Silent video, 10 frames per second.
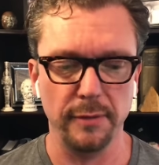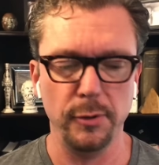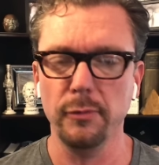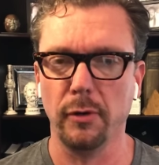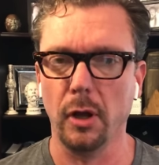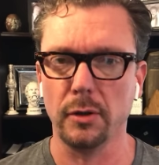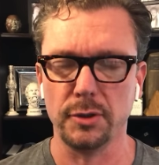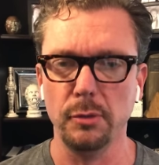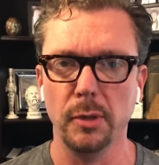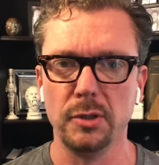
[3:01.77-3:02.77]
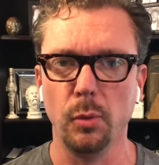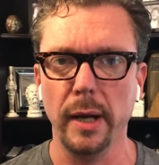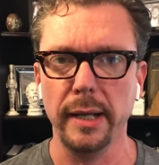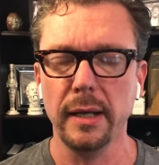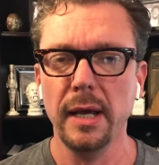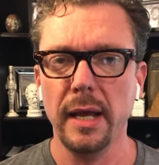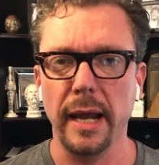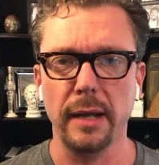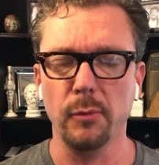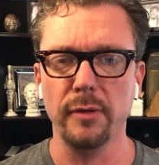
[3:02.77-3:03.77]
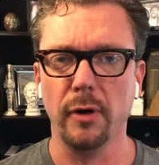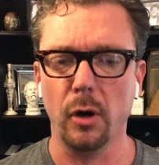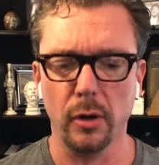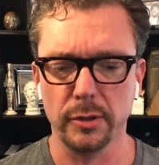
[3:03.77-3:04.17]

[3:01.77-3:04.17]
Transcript: if you've lost too much weight. And we've all